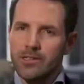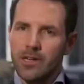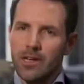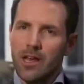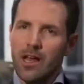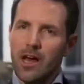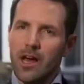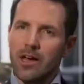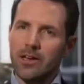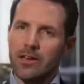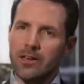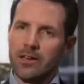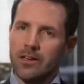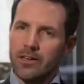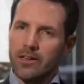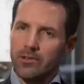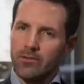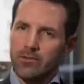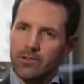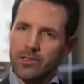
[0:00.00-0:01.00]
Decline
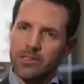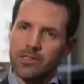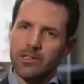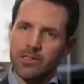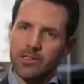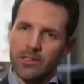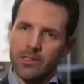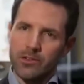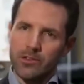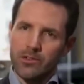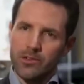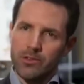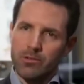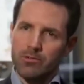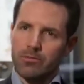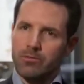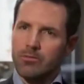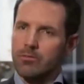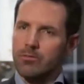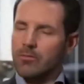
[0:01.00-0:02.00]
in recent
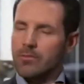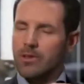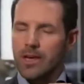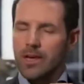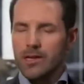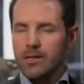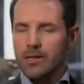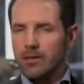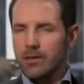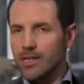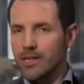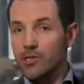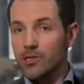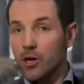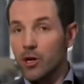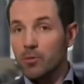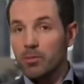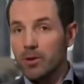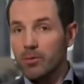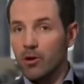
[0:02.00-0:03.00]
years, less
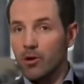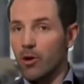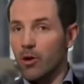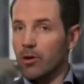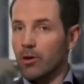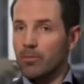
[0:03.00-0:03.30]
young people